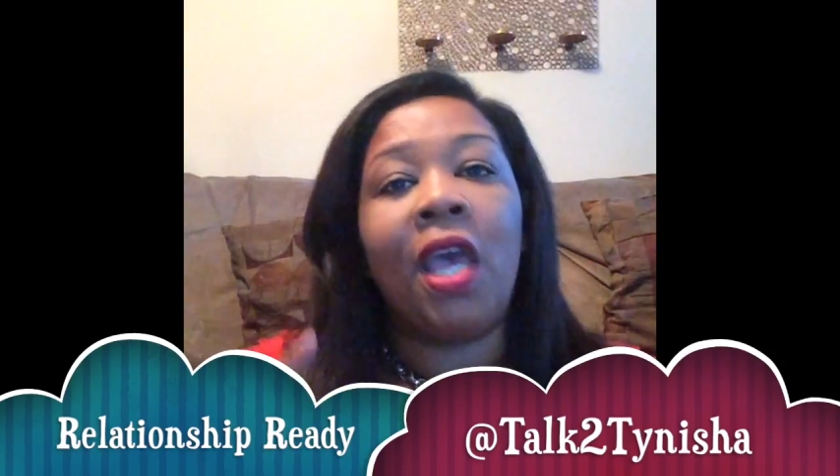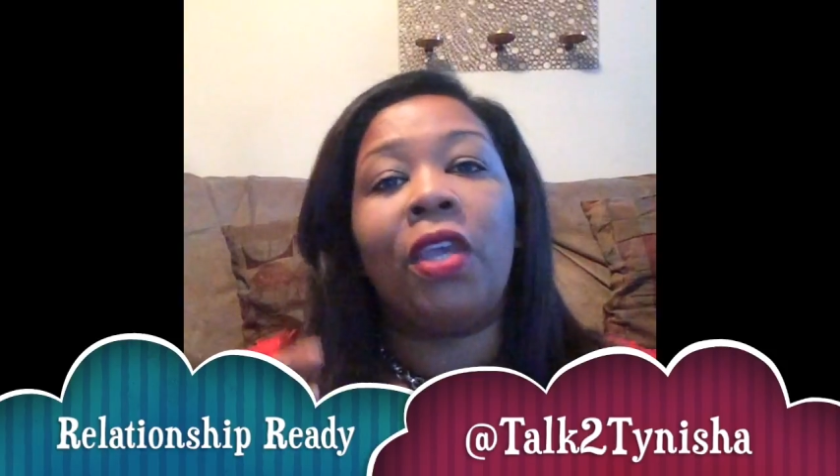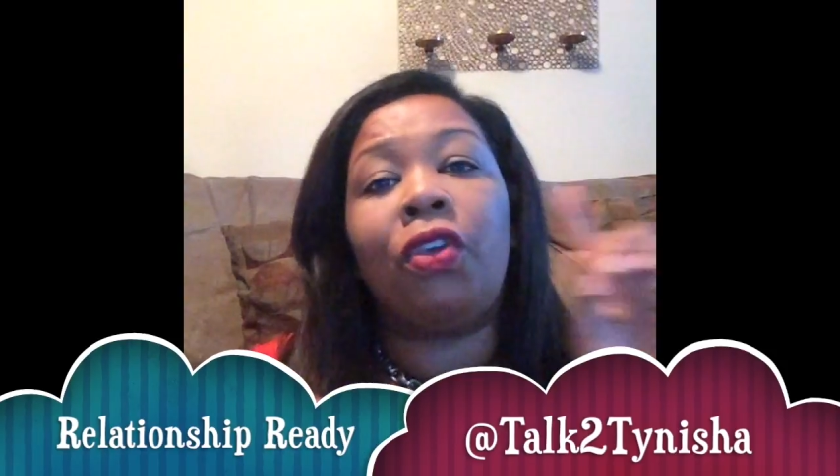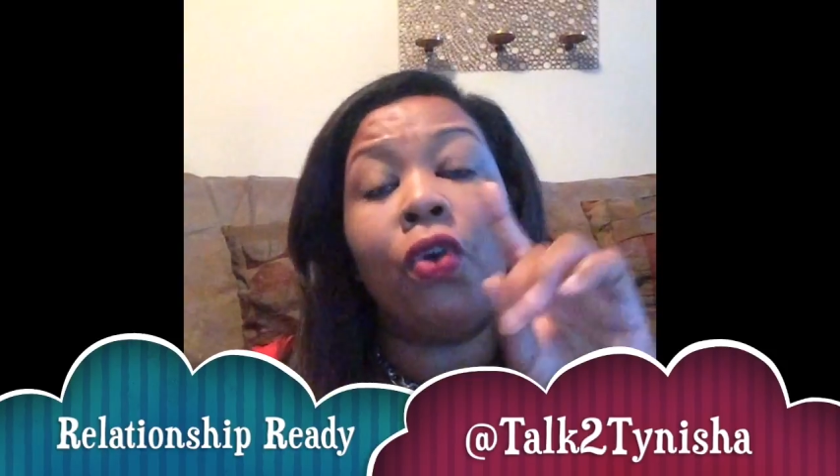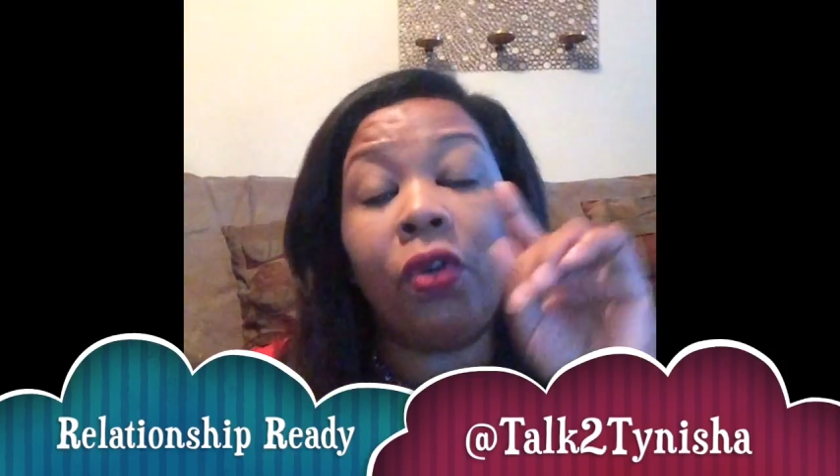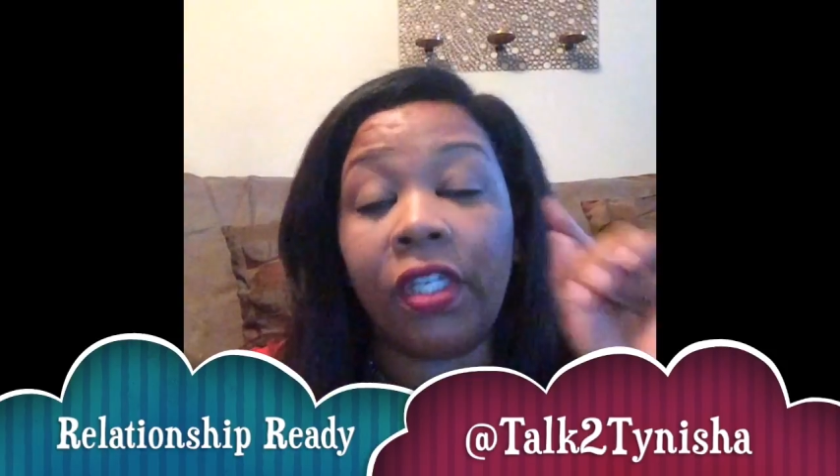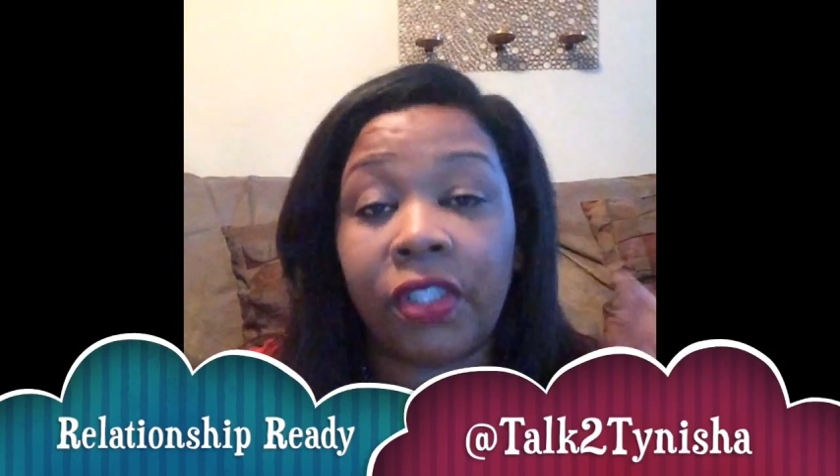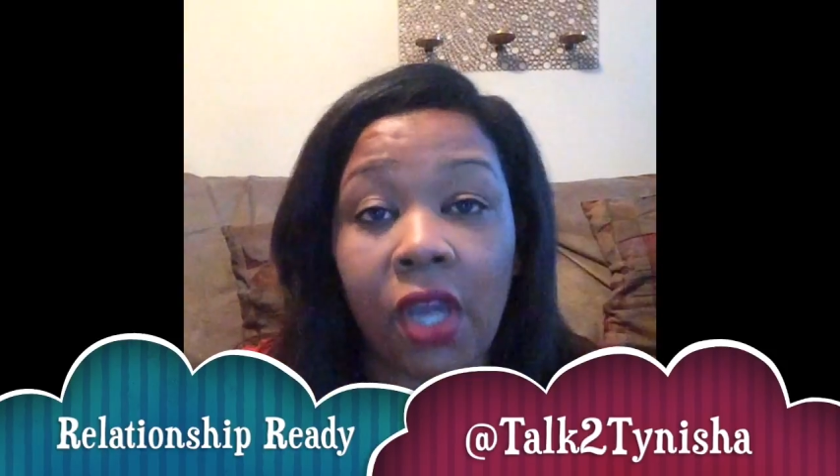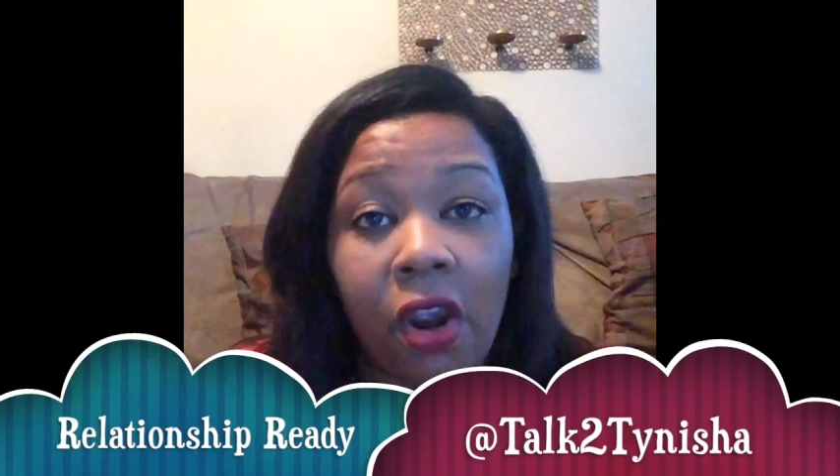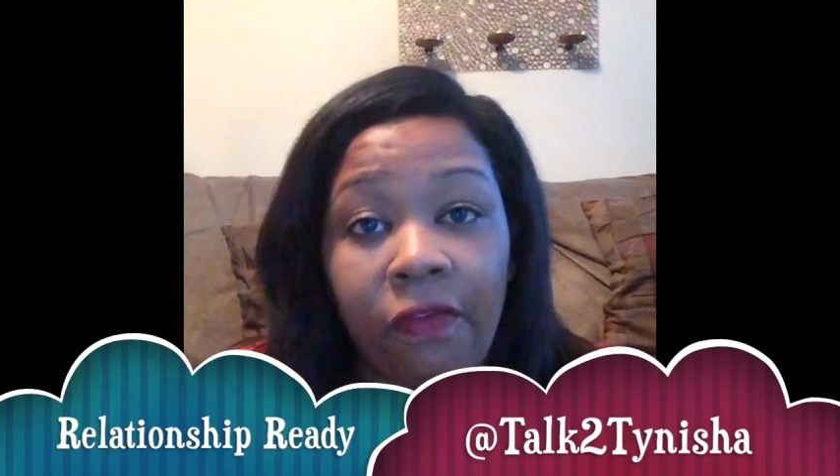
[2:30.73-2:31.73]
you
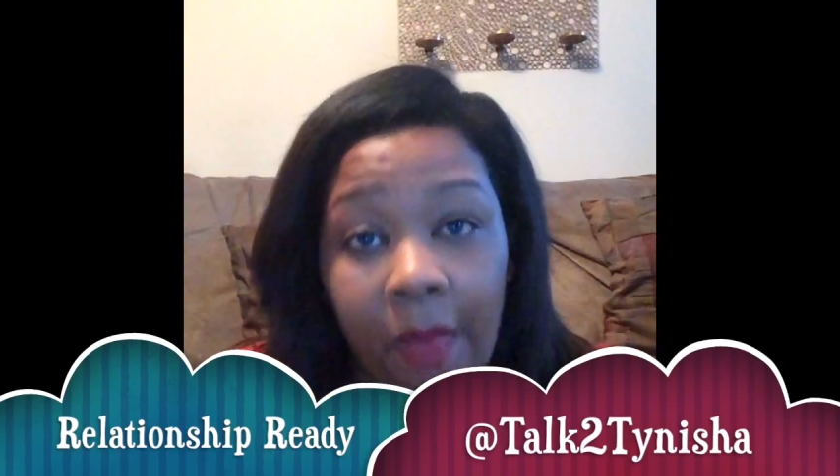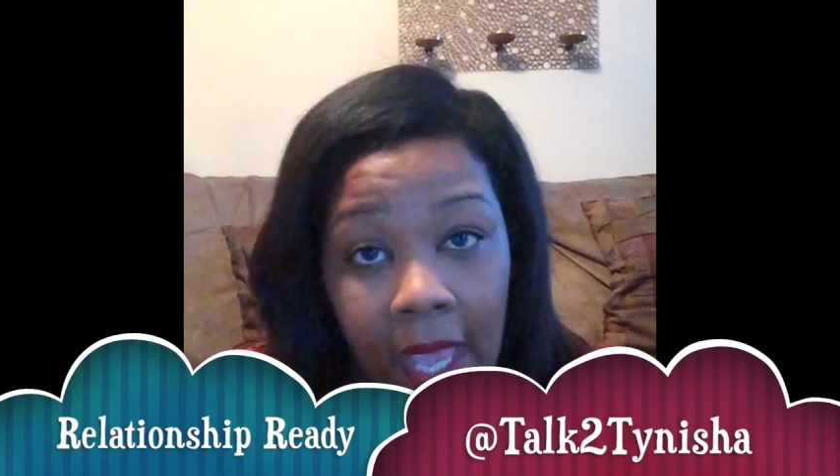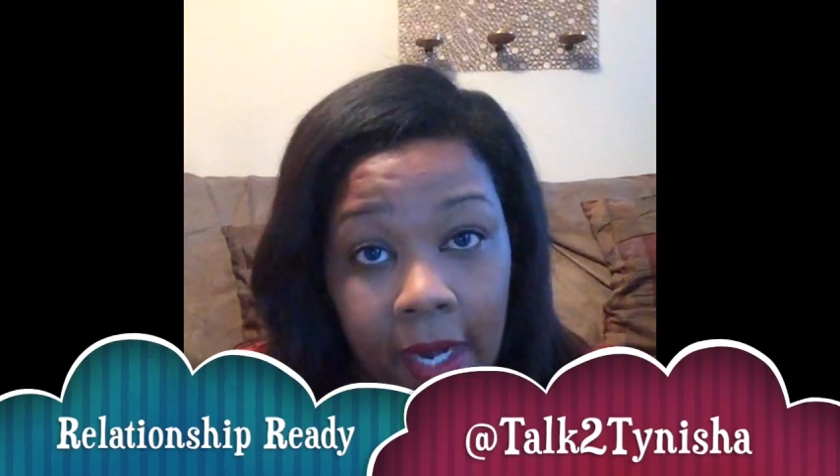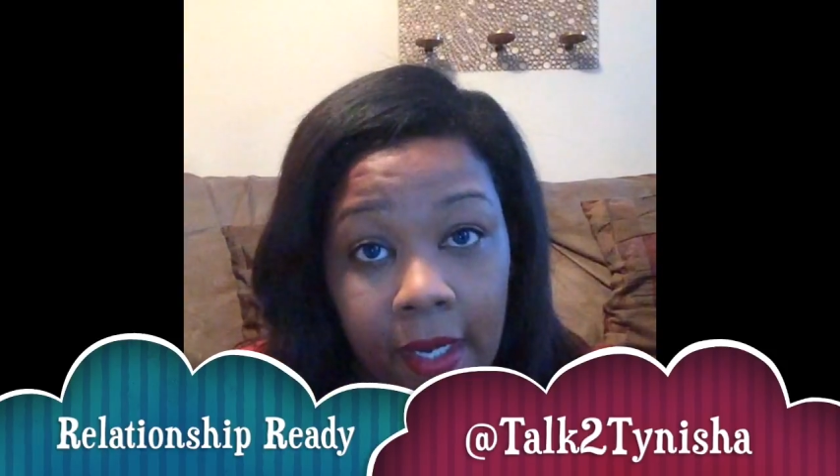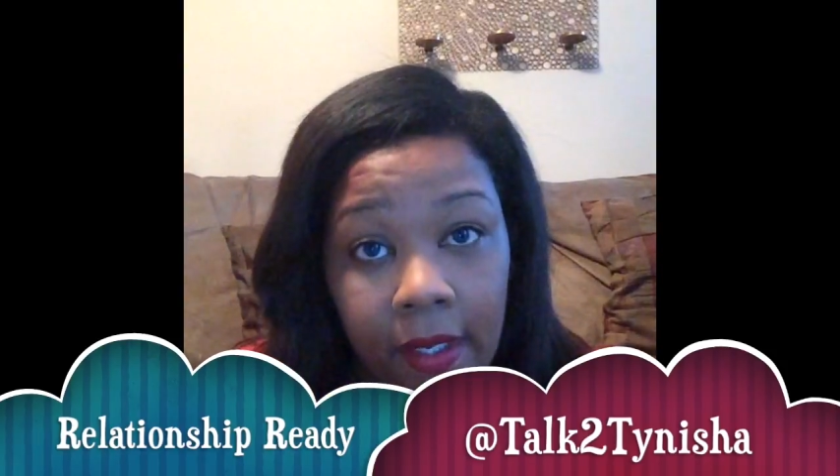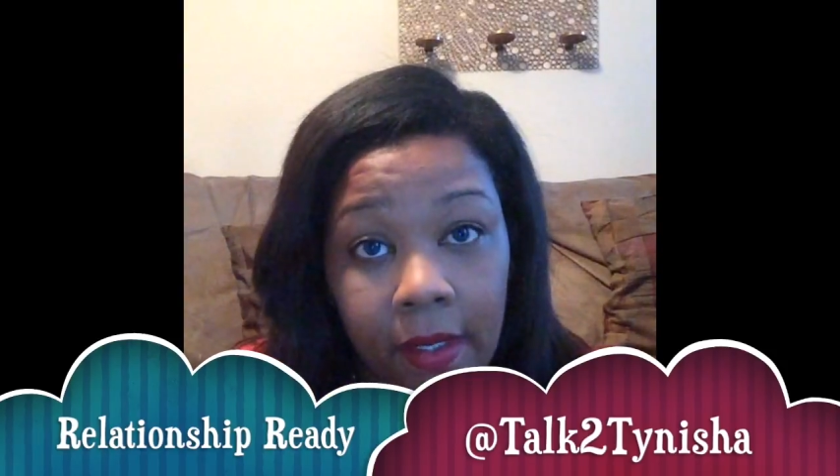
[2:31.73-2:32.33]
deserve better.